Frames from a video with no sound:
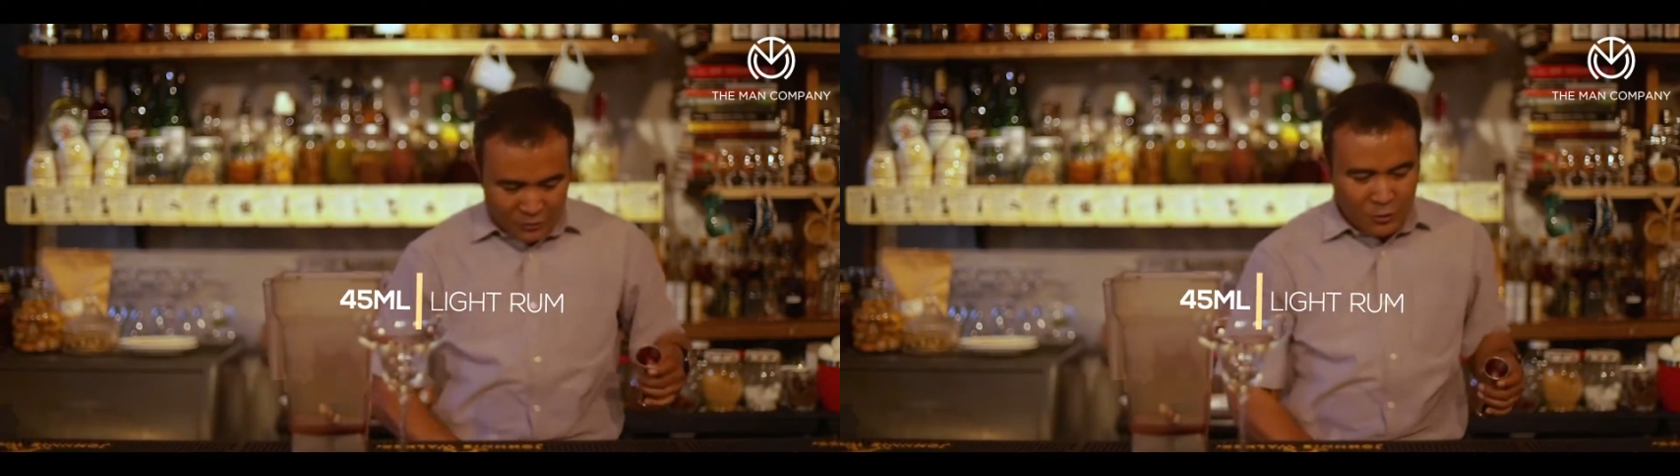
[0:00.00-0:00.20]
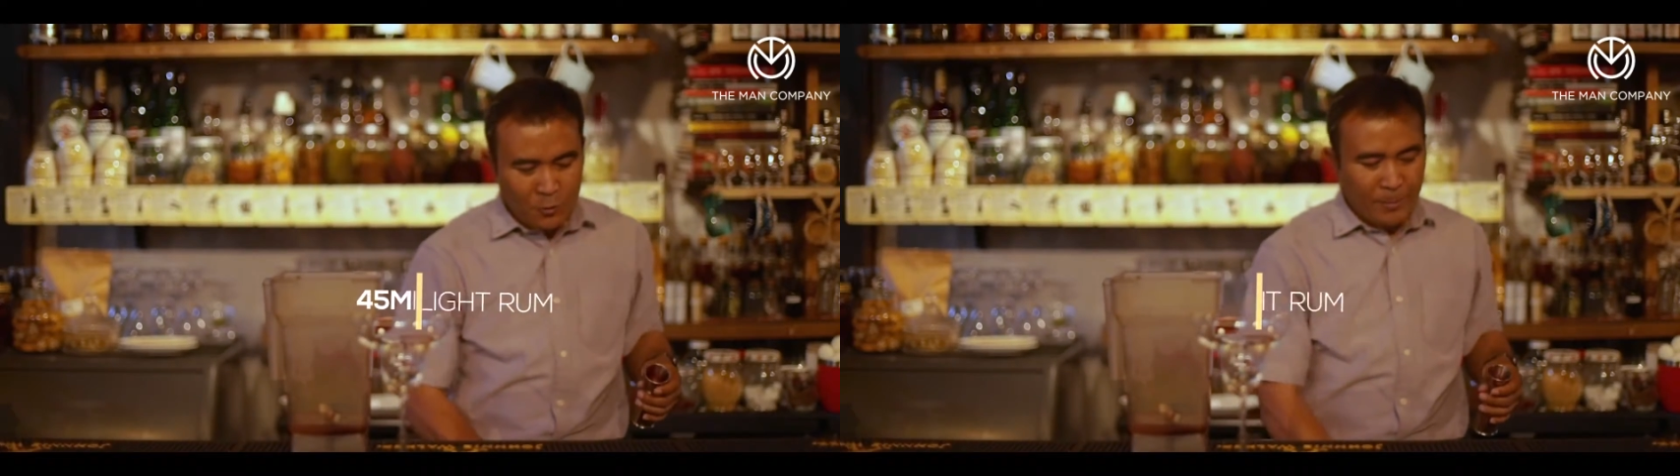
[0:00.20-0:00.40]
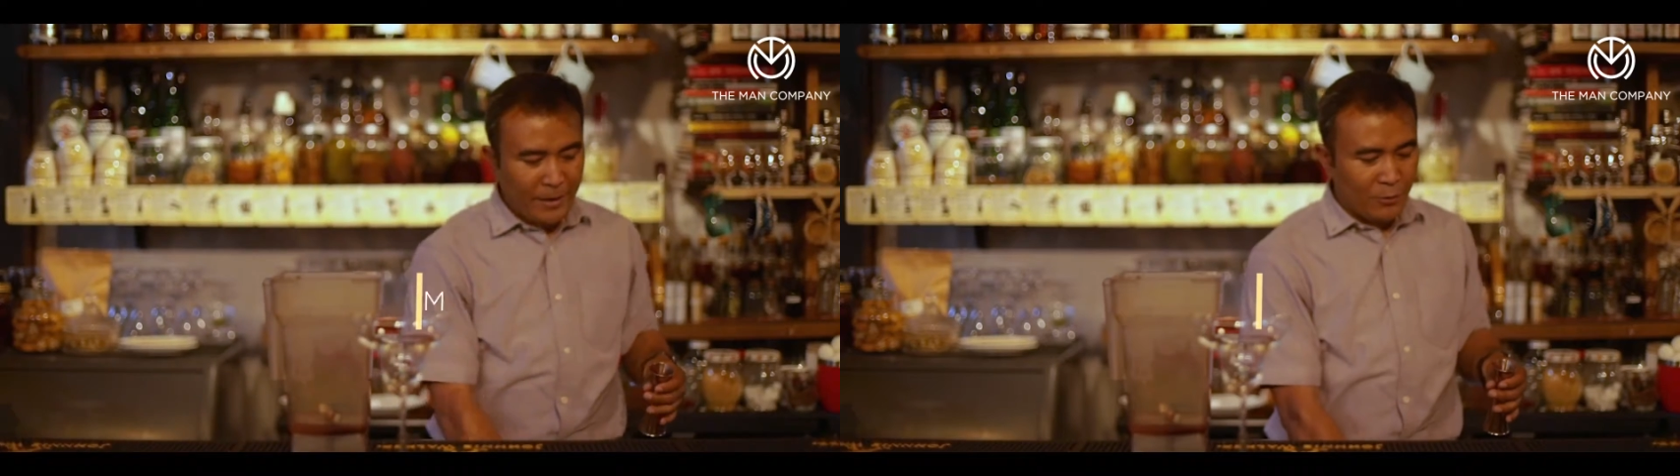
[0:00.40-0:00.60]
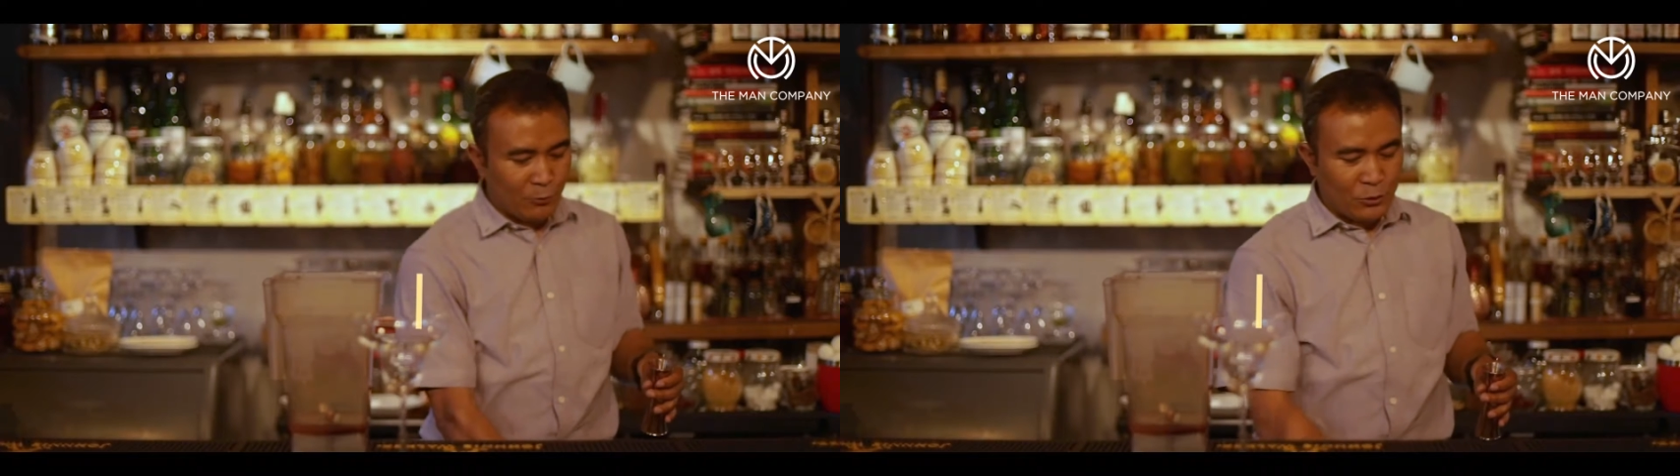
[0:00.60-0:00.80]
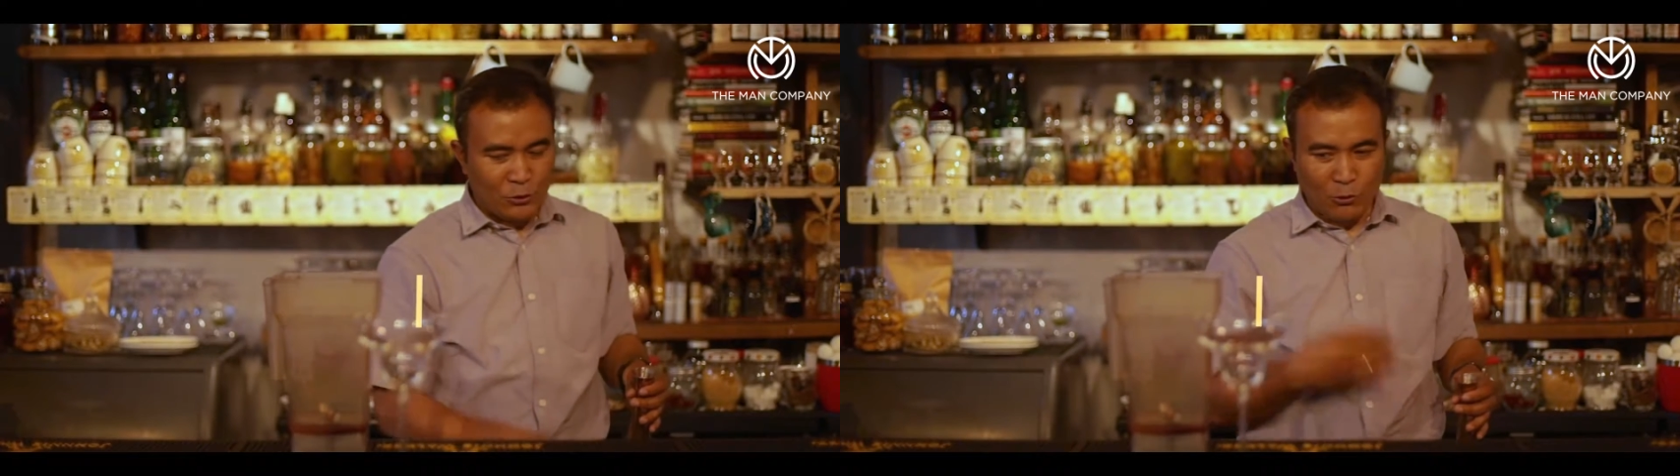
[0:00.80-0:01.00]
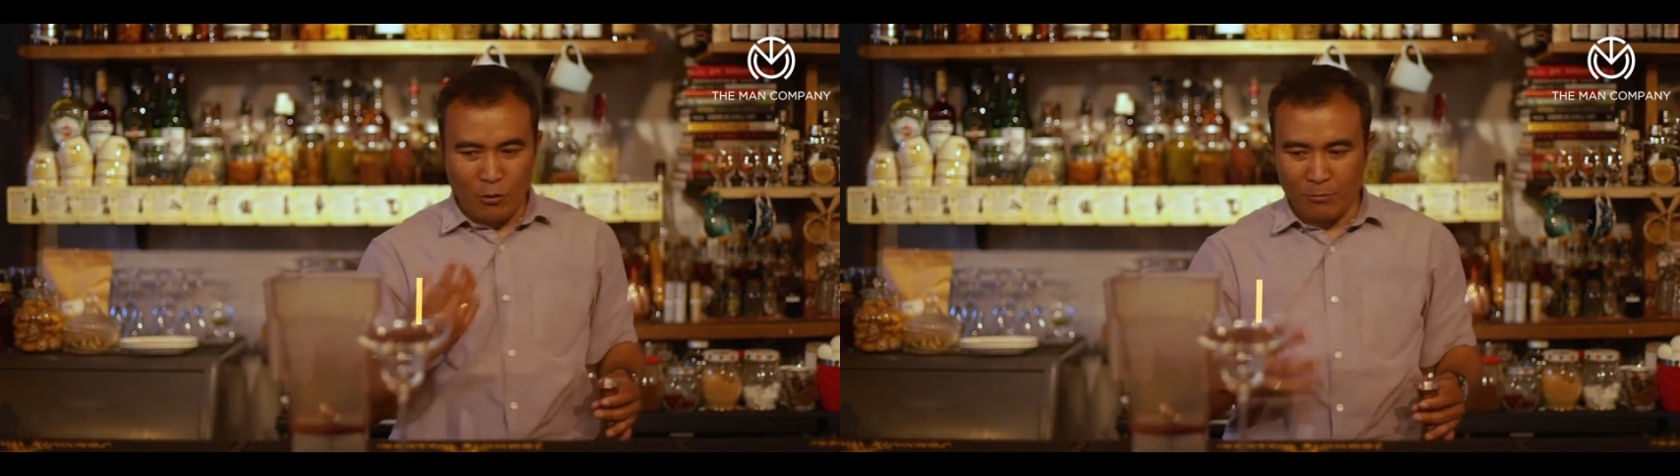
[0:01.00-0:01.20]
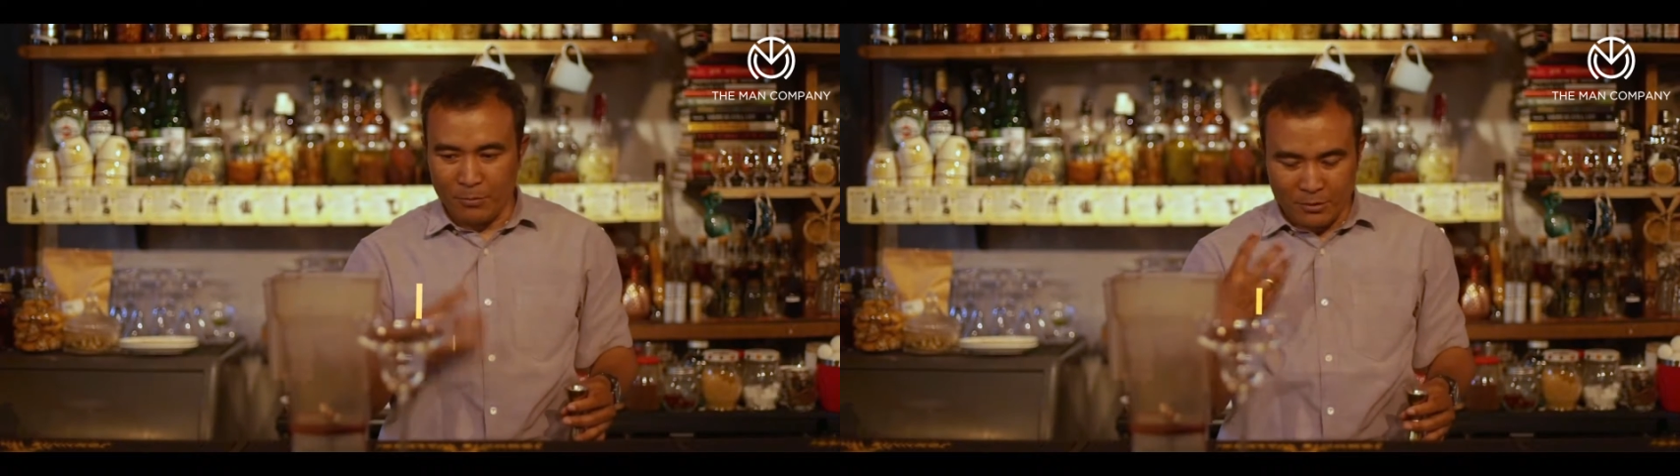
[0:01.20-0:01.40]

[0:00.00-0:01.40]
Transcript: Does not make it too strong,